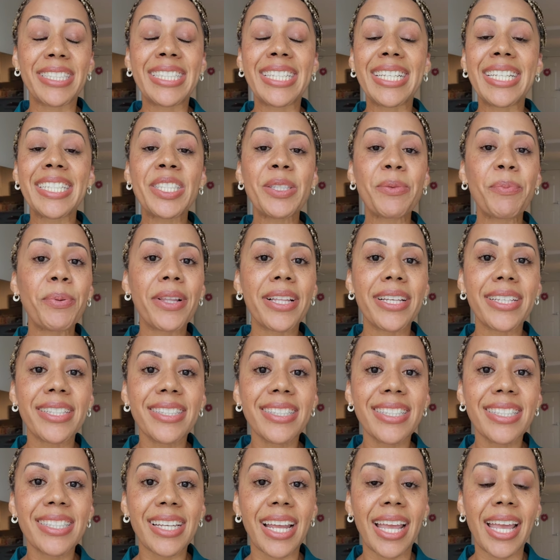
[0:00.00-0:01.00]

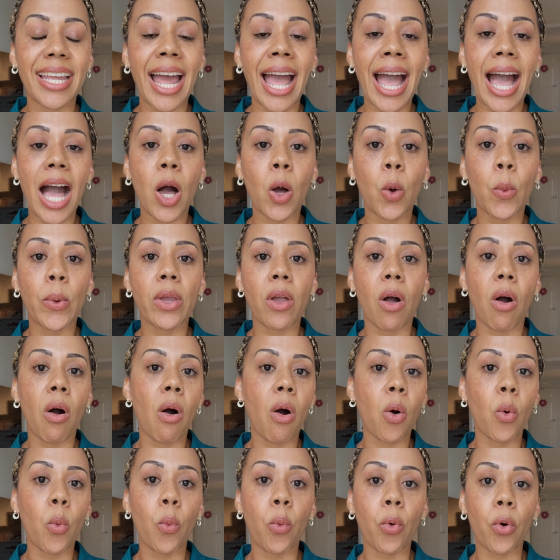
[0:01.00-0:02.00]
disciplines and how we
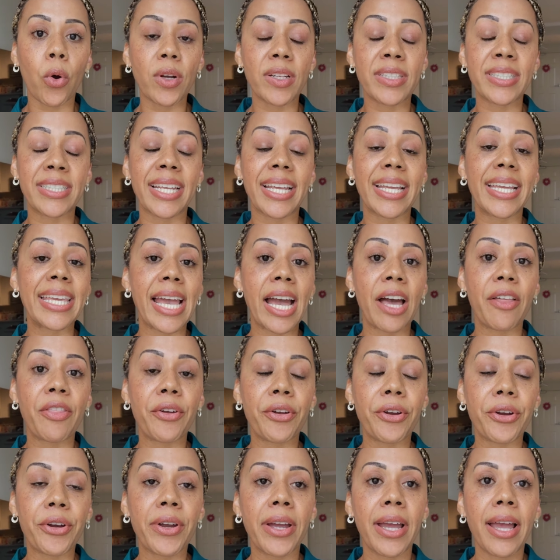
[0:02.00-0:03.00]
all work
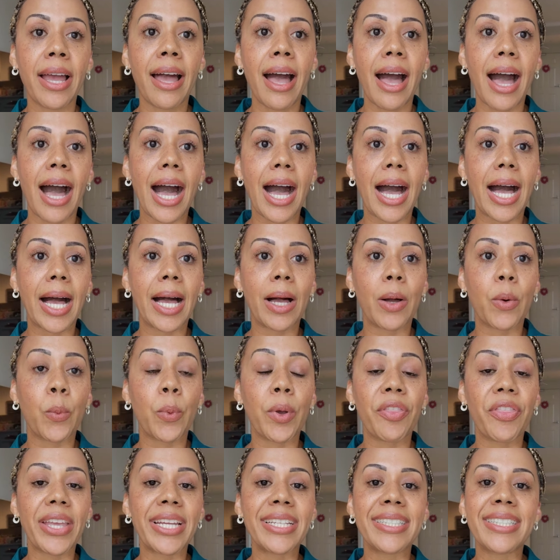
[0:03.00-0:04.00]
together
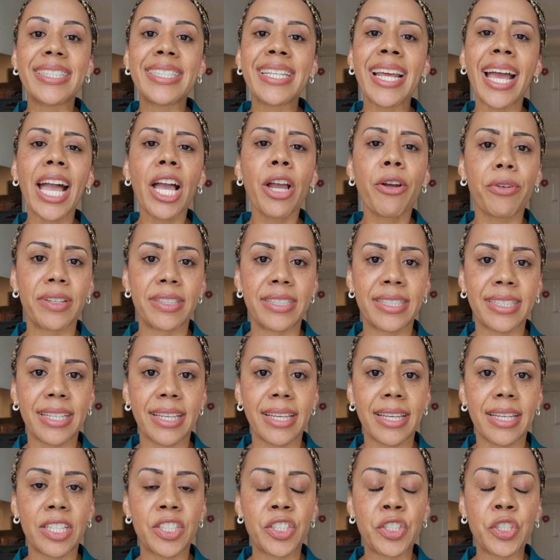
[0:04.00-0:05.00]
with
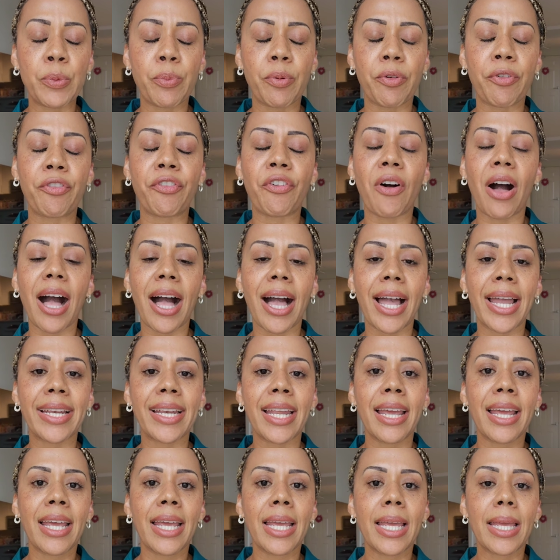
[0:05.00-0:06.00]
integrity to
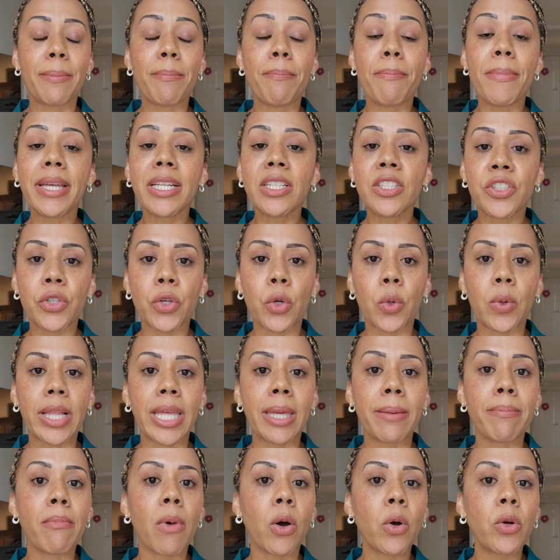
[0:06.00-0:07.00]
provide mental,
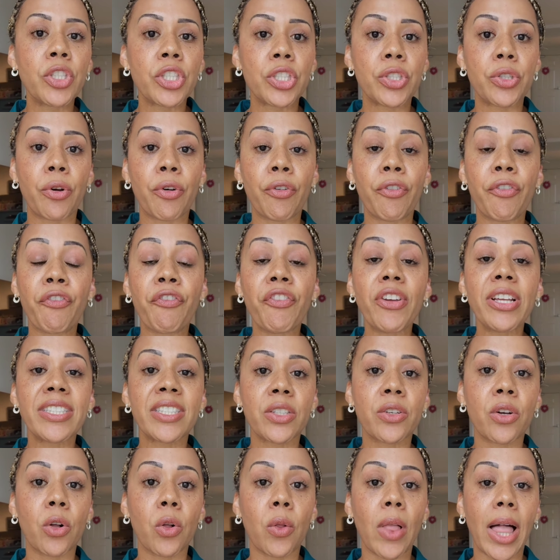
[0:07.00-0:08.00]
emotional,
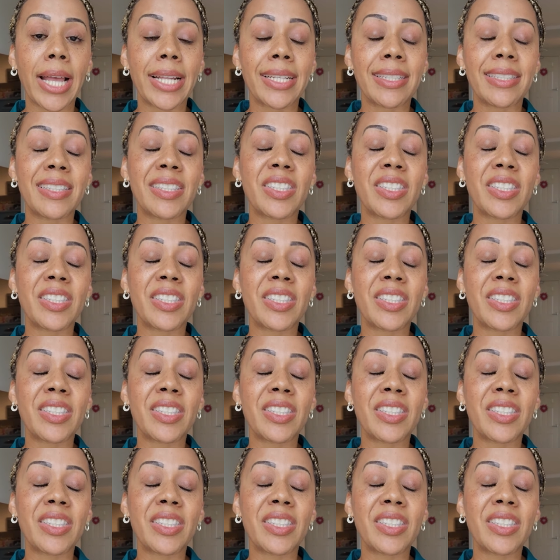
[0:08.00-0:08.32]
physical, and